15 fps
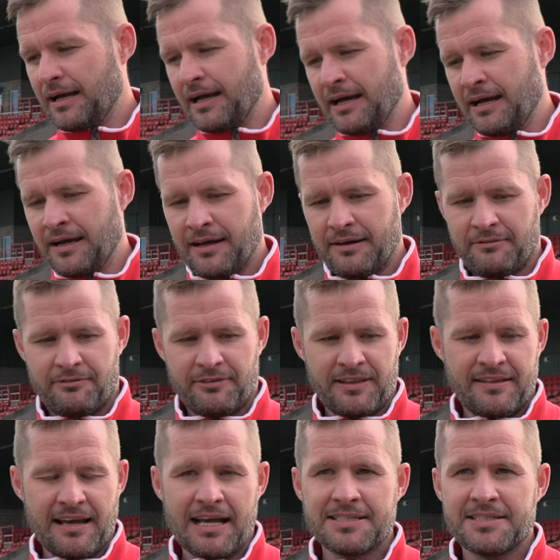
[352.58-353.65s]
a
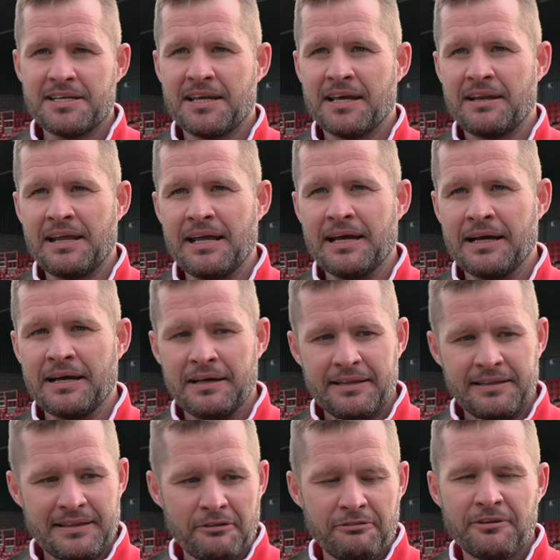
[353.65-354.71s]
fantastic array of
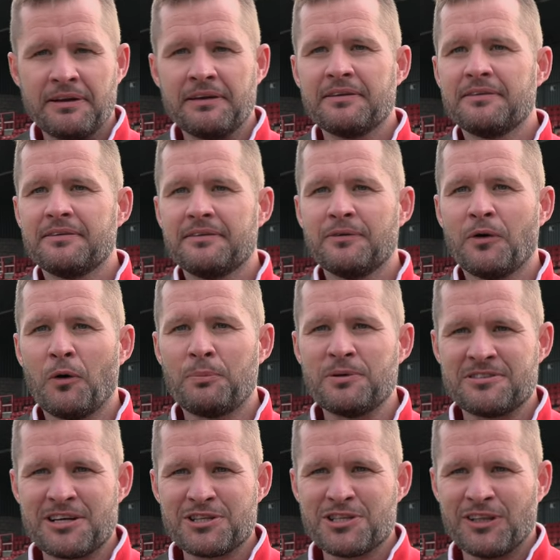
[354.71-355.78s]
different
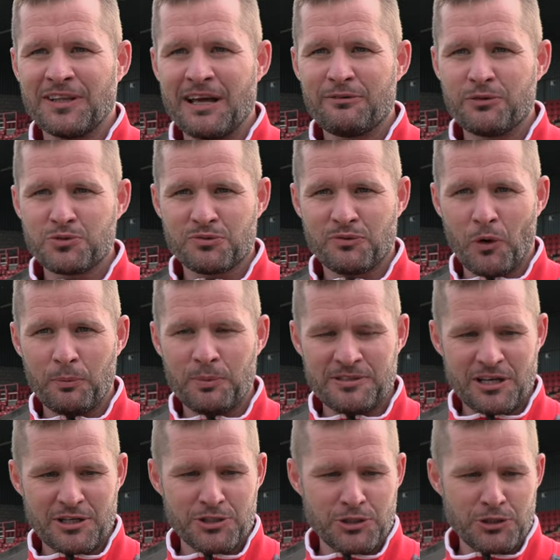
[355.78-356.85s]
opposition, levels of
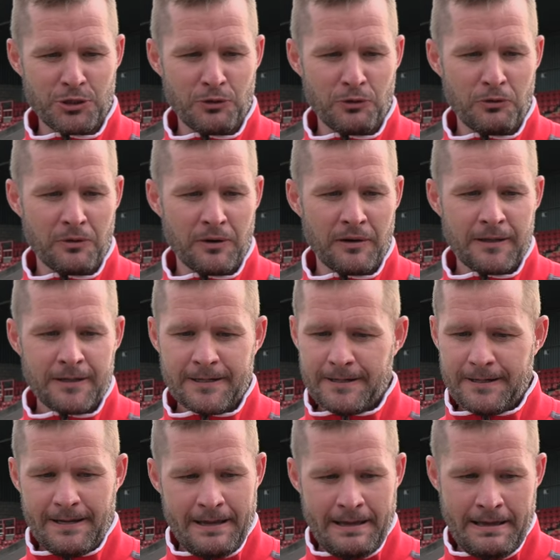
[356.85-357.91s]
opposition, you know.
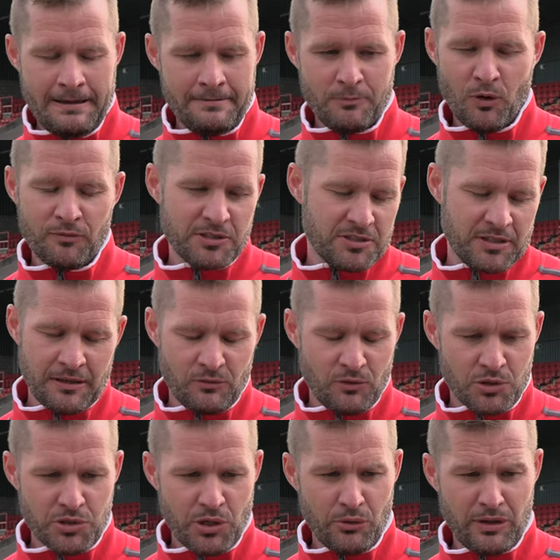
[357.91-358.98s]
Obviously
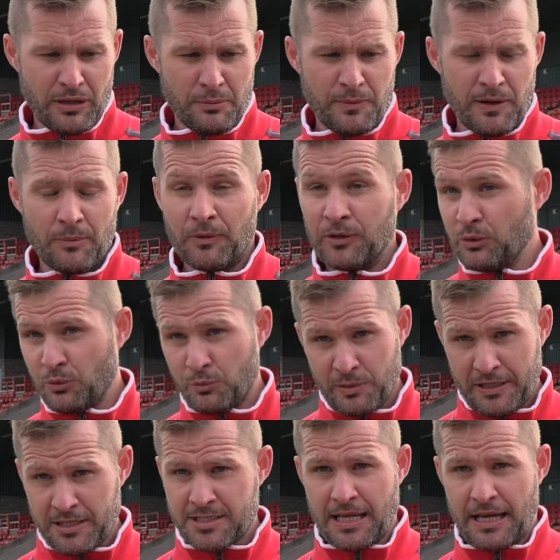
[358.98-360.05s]
Ross County, the Premier League, would
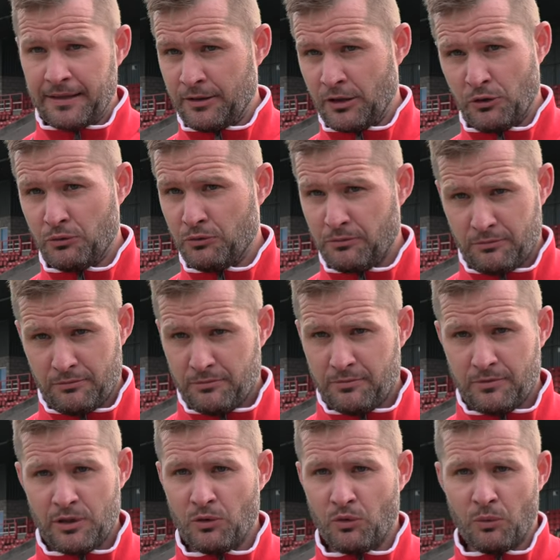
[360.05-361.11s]
be the standout.
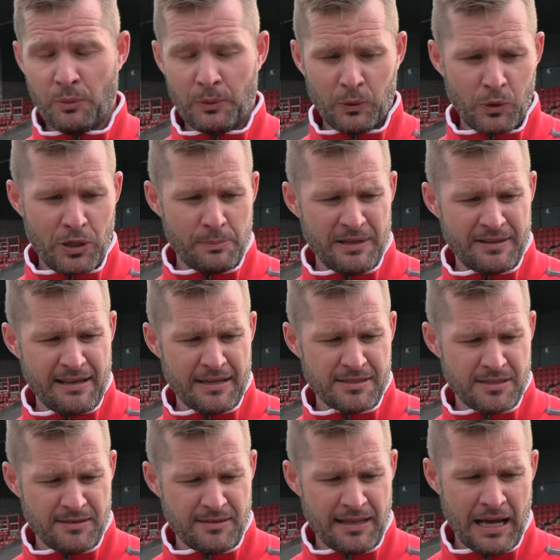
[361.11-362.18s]
You know, we're going to be
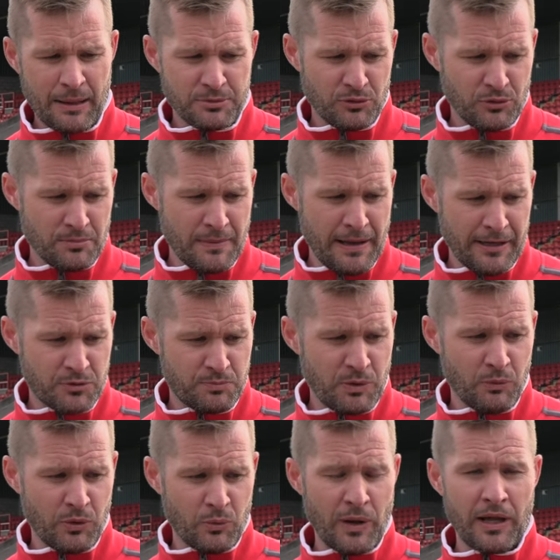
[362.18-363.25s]
tested to the absolute max,
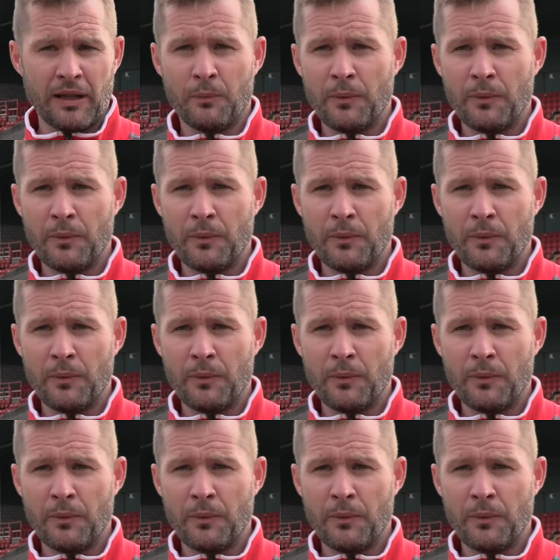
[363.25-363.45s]
but we're well